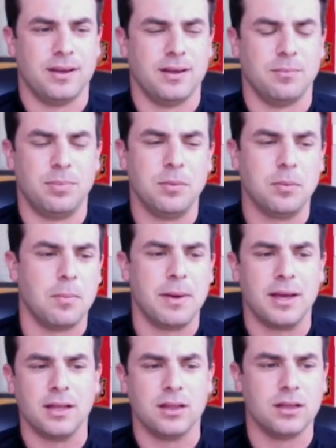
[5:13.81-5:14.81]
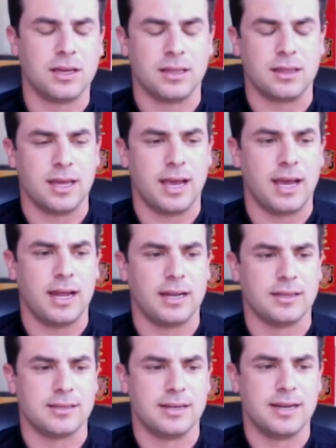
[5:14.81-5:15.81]
and people may look at that
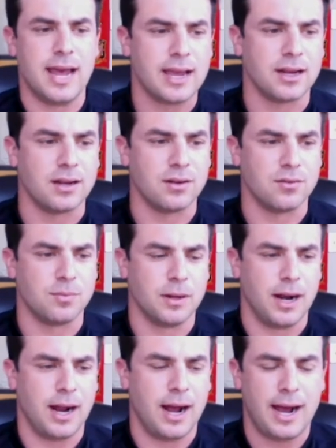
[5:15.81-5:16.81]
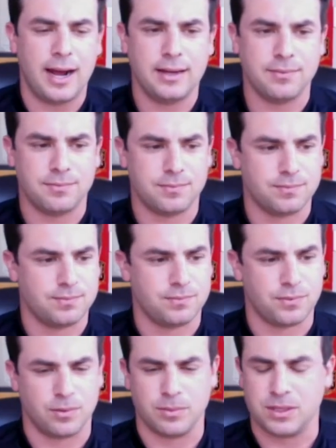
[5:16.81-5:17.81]
as a negative, but I,
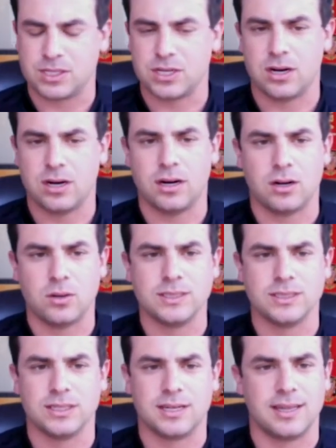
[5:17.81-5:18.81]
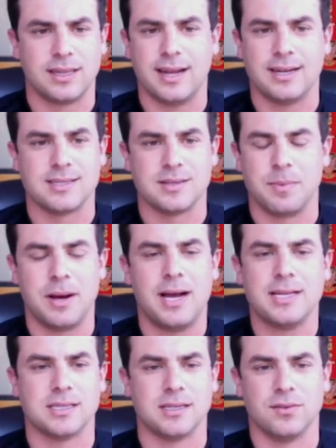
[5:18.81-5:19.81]
from the start, always looked at that as a
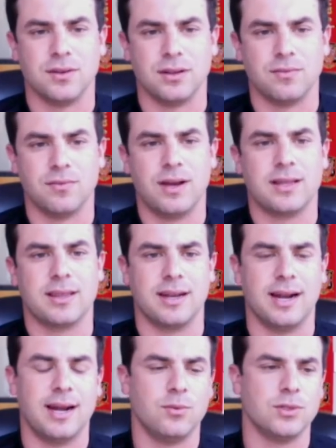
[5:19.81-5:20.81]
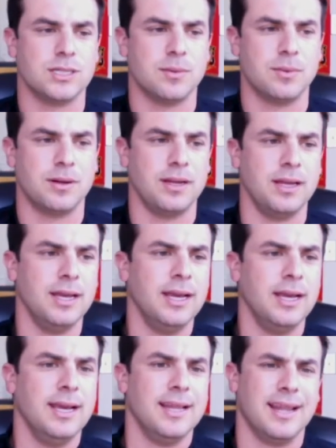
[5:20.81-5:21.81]
positive, in the fact that I was somebody
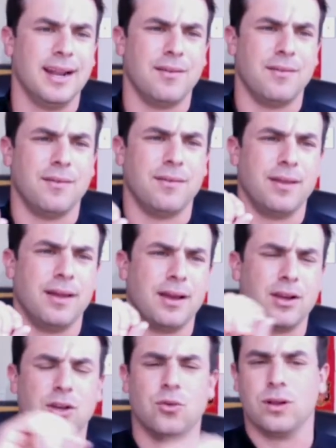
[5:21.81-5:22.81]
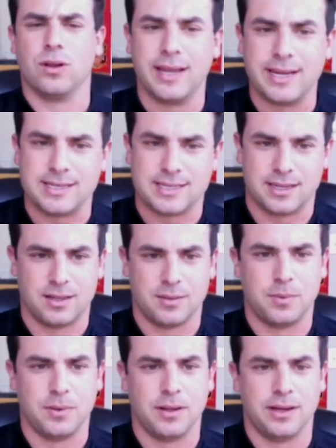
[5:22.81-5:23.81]
that could relate to
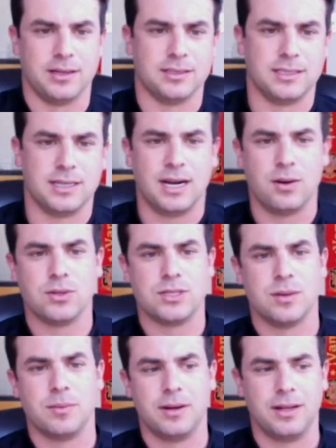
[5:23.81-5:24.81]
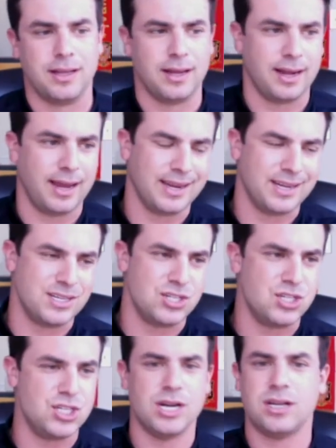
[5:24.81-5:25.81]
the players, and I was somebody that had
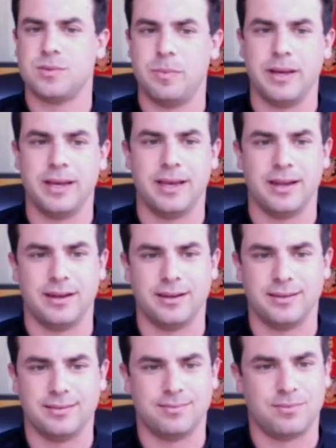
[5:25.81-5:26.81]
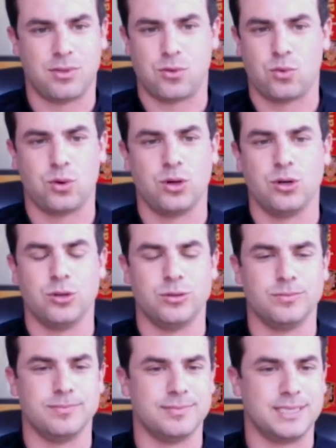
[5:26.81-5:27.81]
just been
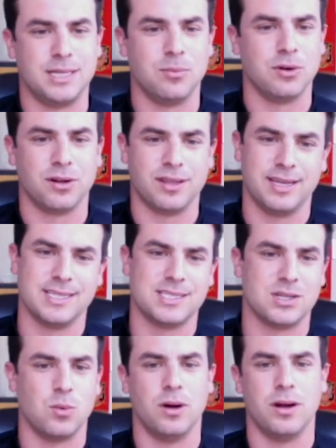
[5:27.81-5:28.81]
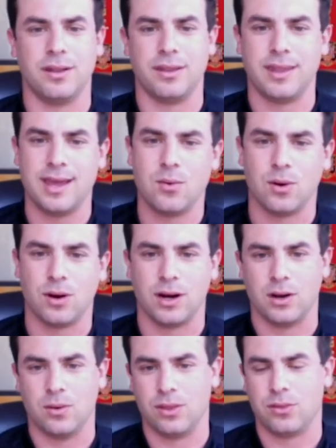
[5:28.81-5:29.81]
through similar things to what they were
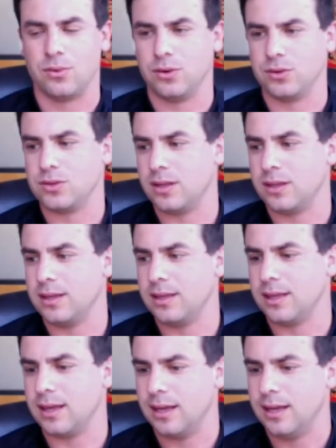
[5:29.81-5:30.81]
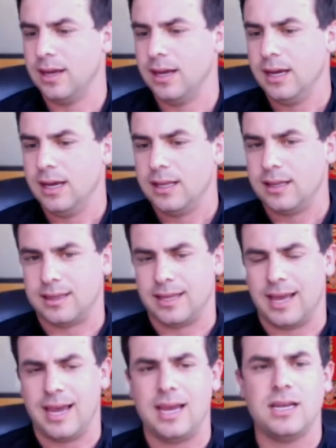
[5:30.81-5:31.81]
going through. So I think that the
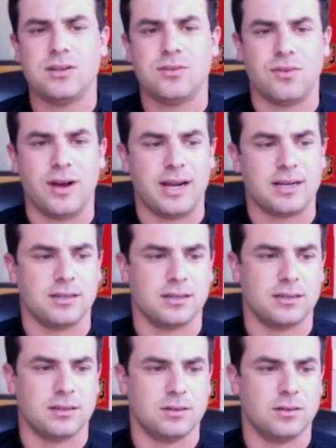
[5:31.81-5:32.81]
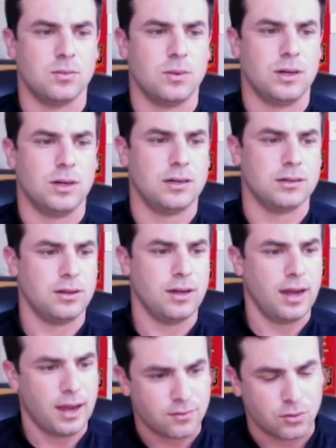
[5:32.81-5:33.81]
age factor, while you
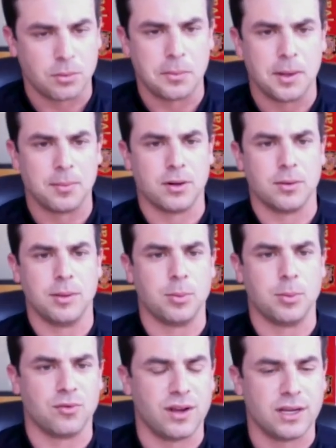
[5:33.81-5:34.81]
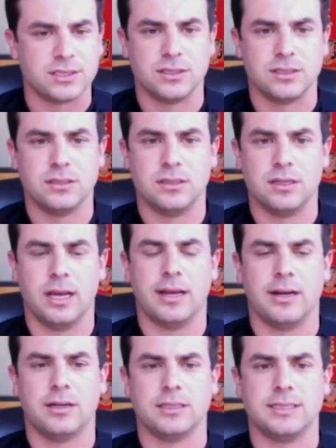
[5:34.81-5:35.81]
have to remember to be professional
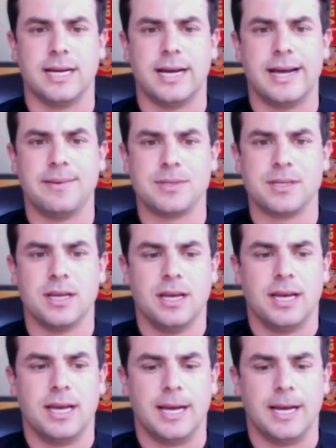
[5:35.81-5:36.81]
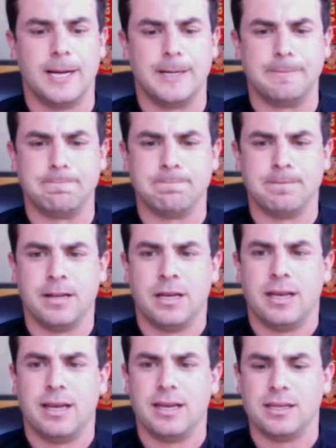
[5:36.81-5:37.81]
at all times, um,
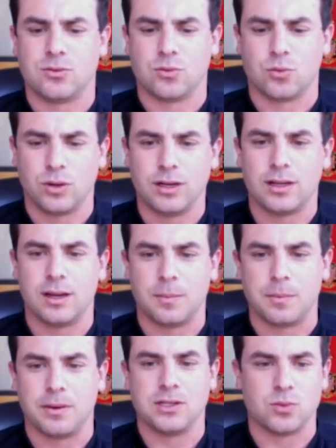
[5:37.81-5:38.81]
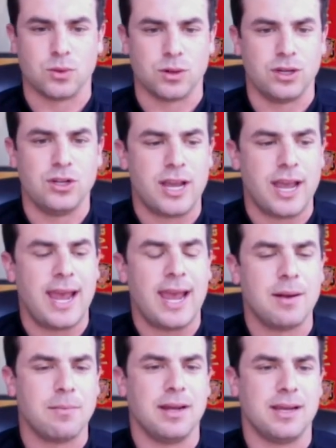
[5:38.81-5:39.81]
is really a place where you
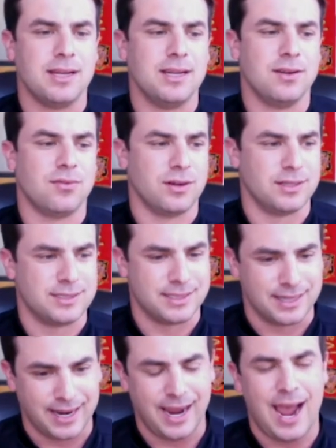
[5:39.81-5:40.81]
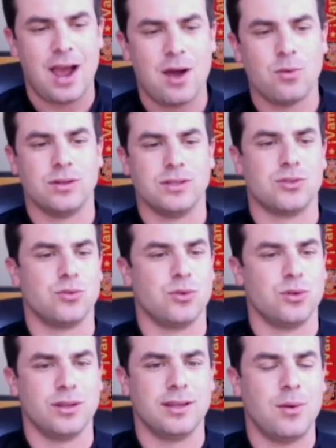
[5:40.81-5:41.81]
can make a difference. And I went
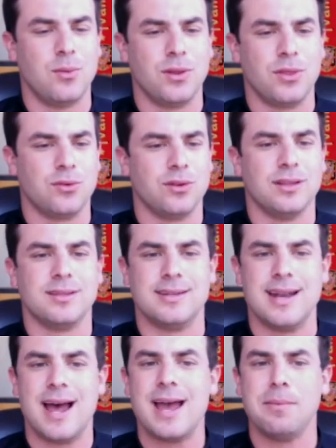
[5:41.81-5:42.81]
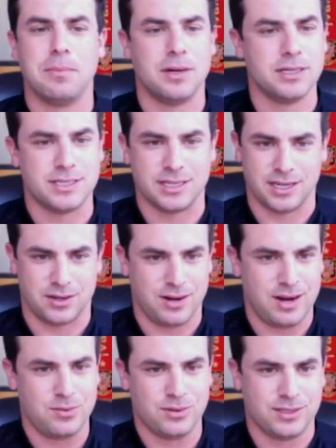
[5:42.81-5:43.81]
through this 9 months ago.
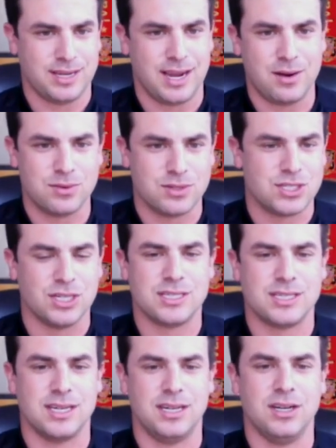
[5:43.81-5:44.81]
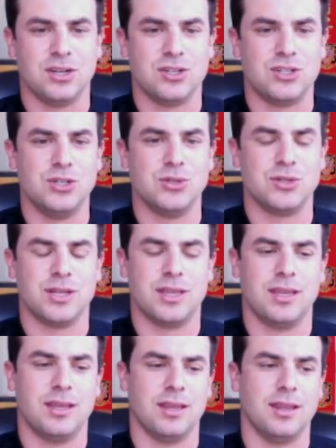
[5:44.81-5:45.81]
I was just in your shoes. I
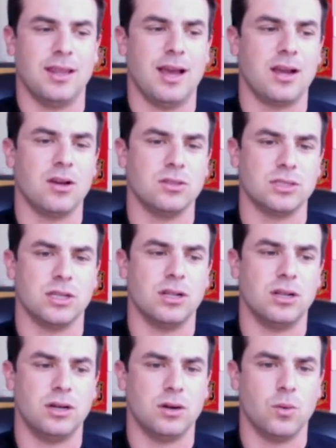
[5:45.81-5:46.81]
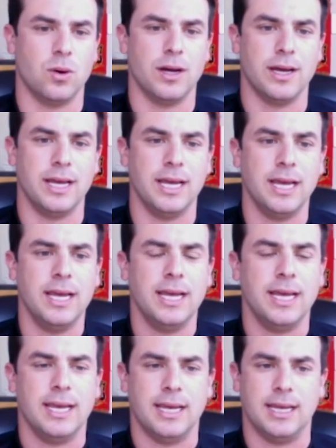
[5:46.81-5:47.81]
think that goes a long way
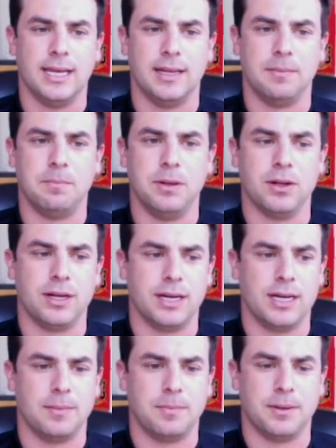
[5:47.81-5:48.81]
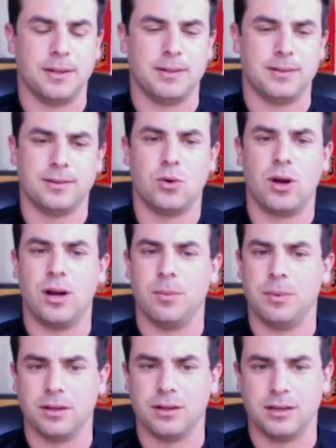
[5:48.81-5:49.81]
in building up
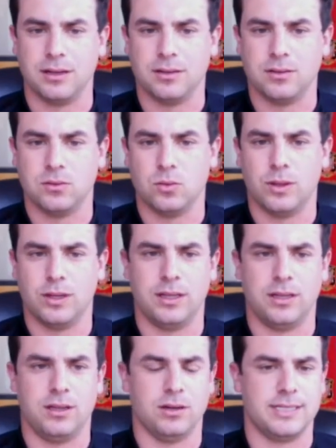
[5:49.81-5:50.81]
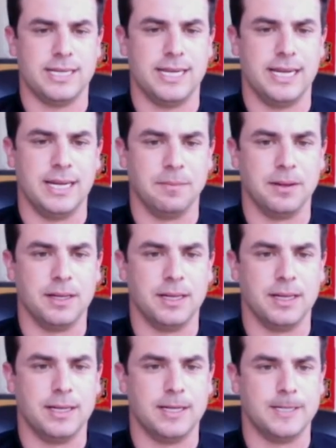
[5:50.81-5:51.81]
credibility with your team.
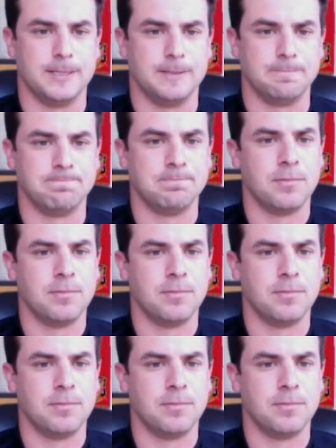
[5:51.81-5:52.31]
Um,